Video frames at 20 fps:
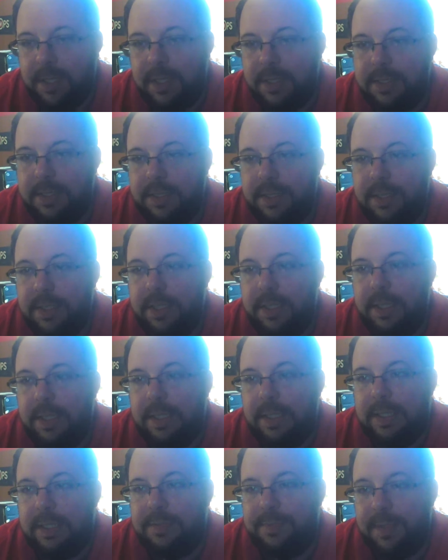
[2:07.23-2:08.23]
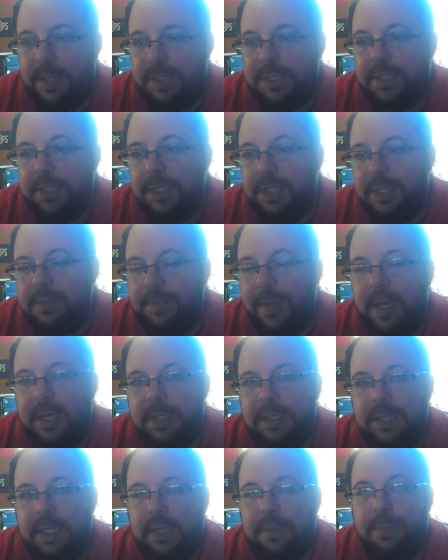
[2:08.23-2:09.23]
but especially these
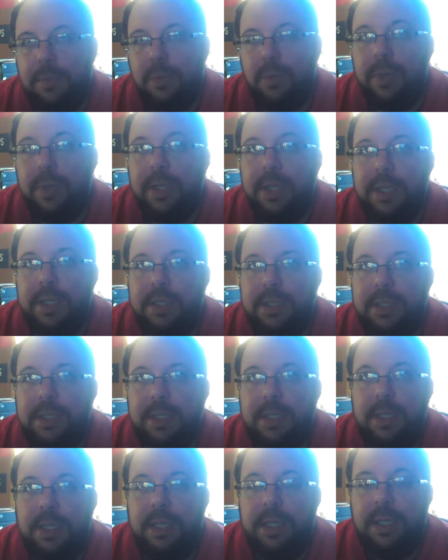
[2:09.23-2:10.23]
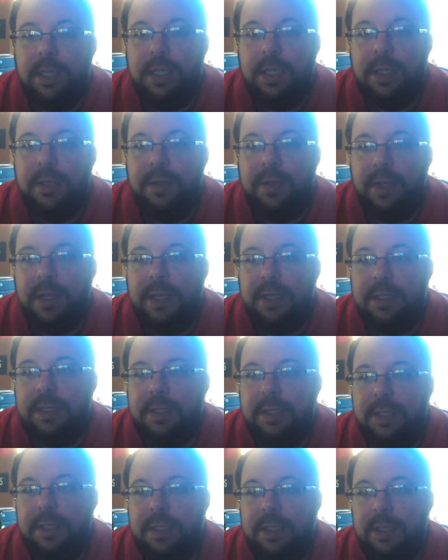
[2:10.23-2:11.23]
past couple weeks,
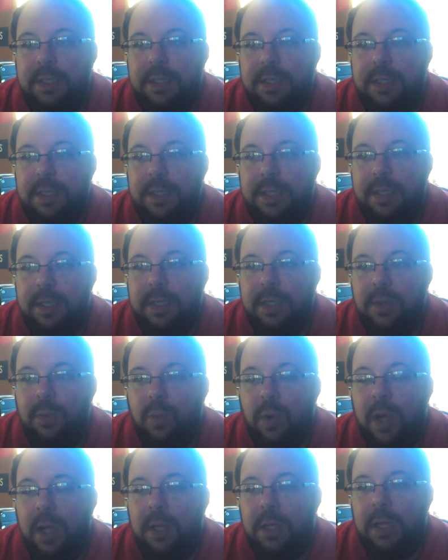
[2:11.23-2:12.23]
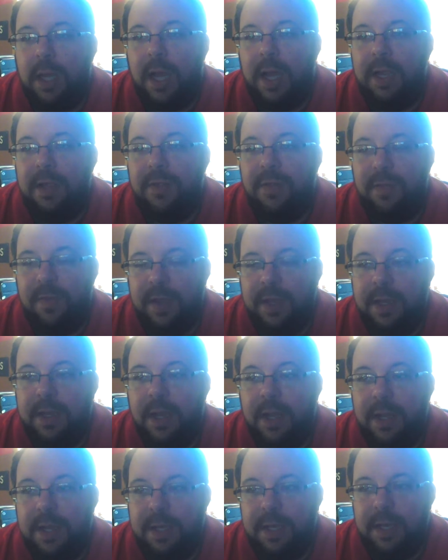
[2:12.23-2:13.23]
that while I
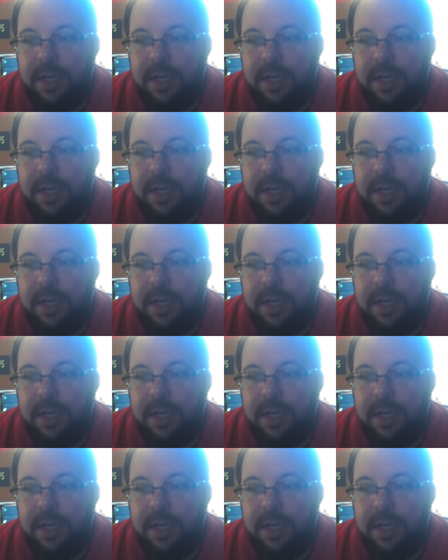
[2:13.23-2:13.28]
think I